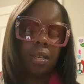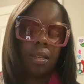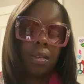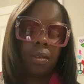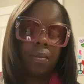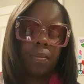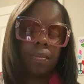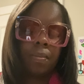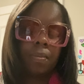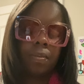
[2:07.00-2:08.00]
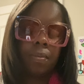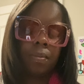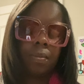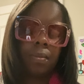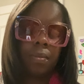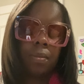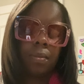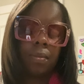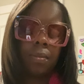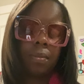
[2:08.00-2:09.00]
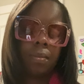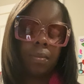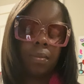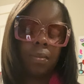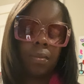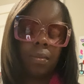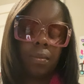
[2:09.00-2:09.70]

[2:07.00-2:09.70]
No one is speaking in this clip.